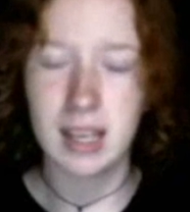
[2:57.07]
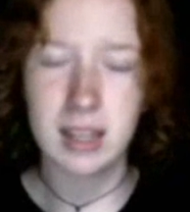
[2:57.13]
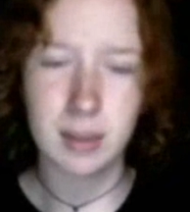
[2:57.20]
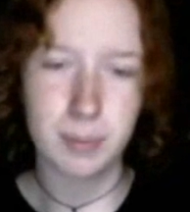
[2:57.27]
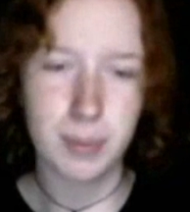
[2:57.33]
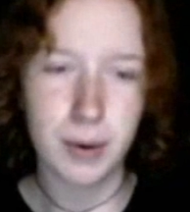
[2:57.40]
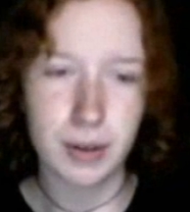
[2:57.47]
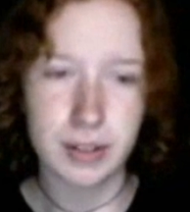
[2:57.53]
in
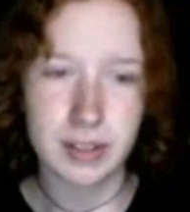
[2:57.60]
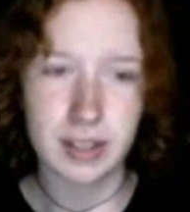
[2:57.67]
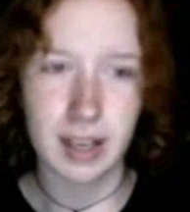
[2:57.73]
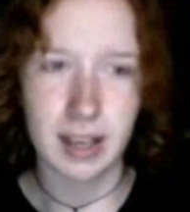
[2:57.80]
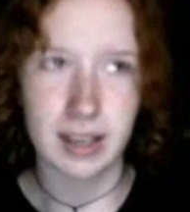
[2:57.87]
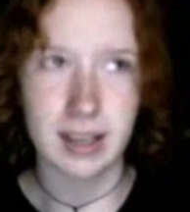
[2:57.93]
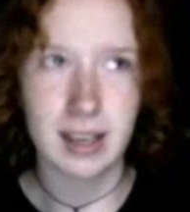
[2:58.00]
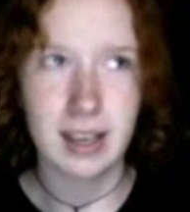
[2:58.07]
the books,
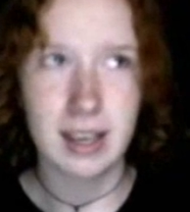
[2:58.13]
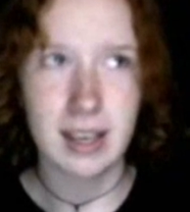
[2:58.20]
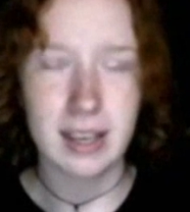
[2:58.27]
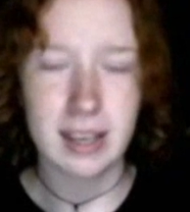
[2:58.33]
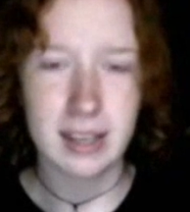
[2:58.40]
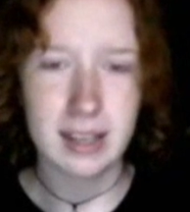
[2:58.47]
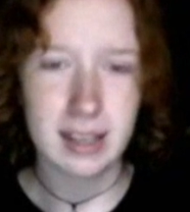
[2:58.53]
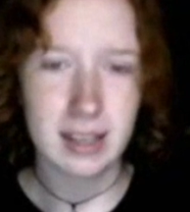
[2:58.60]
like,
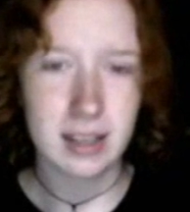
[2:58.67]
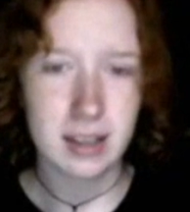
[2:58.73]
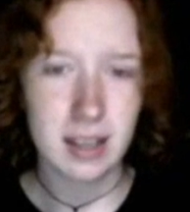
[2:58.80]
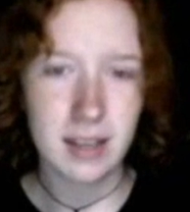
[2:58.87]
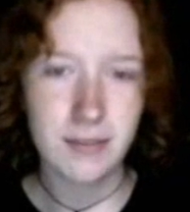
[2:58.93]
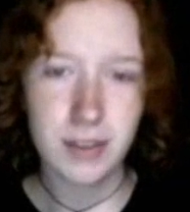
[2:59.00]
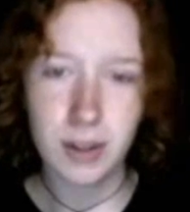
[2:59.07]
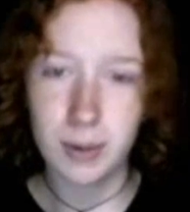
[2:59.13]

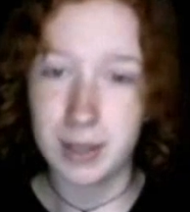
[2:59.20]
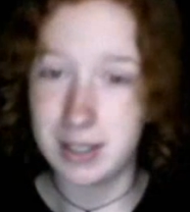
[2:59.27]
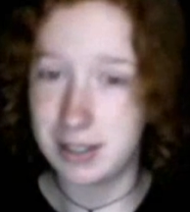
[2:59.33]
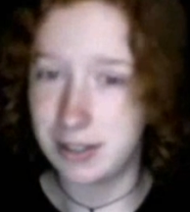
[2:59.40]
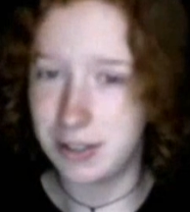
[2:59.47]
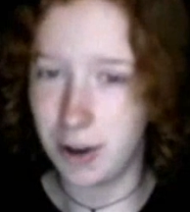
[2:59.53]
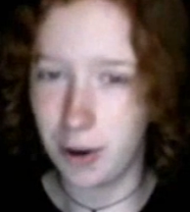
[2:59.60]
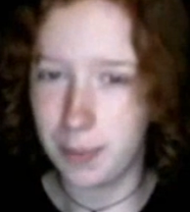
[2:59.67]
even though
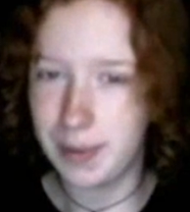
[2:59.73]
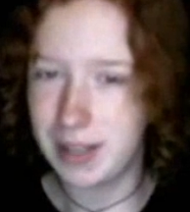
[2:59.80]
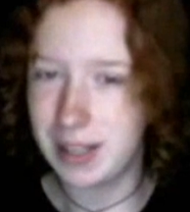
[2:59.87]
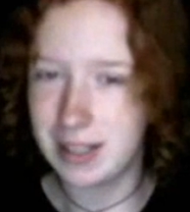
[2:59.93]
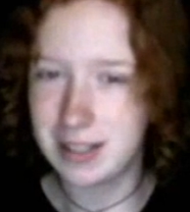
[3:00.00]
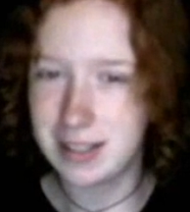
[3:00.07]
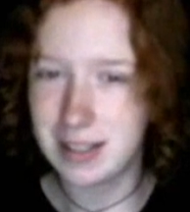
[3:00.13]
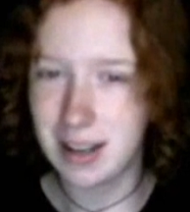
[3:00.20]
he's
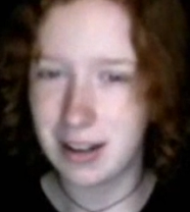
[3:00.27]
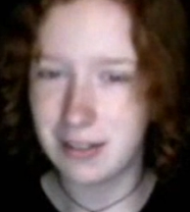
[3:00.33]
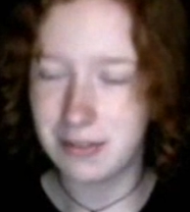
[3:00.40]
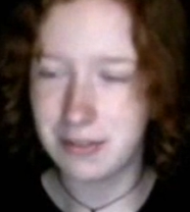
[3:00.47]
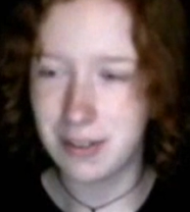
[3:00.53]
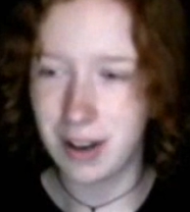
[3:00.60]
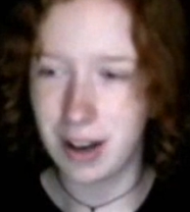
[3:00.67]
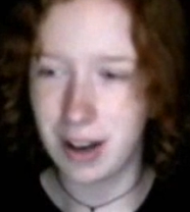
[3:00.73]
dopey and stuff,